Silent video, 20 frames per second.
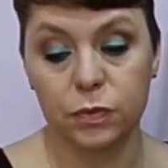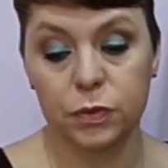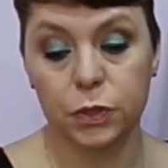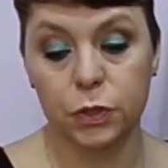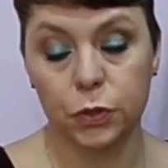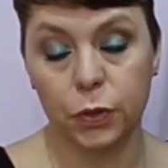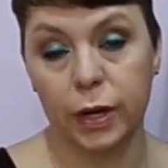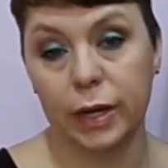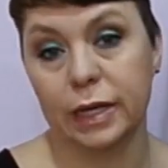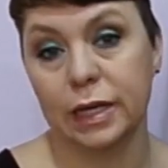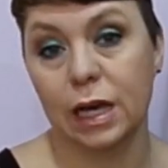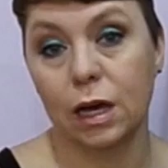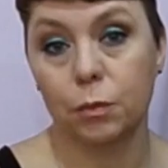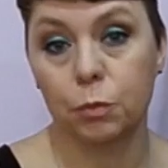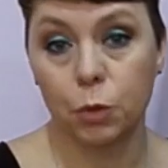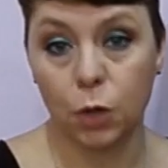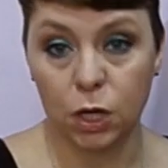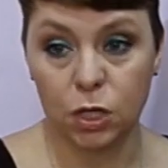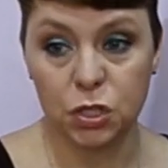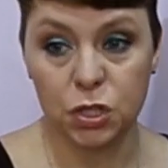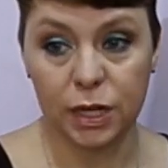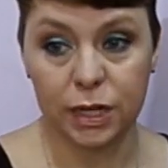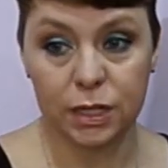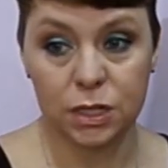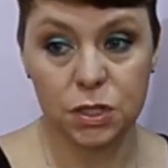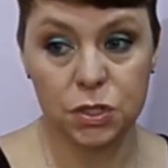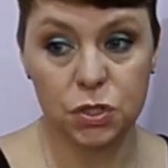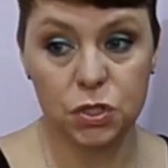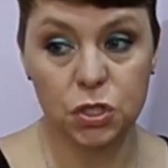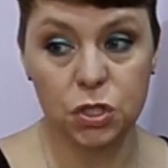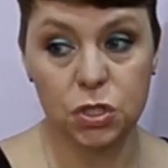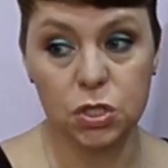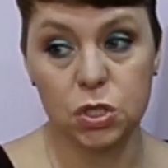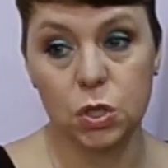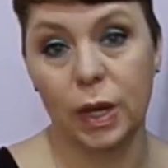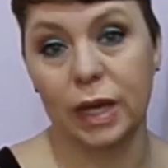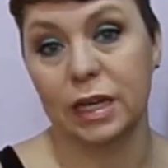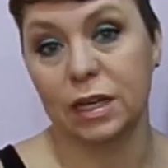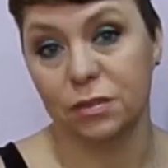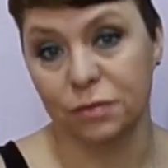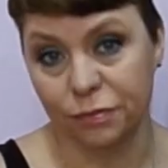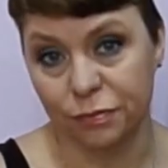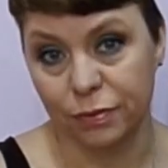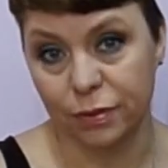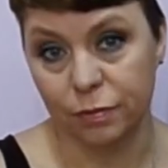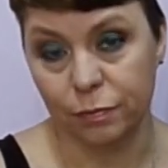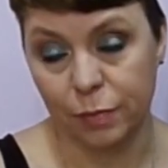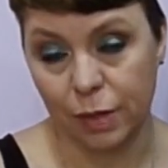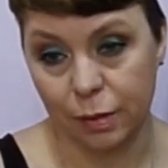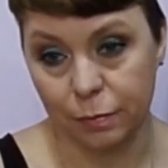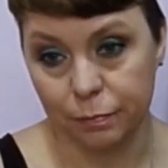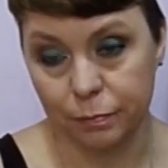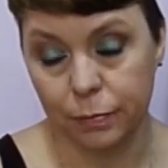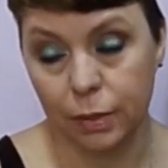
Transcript: to crank out projects just so I can film them.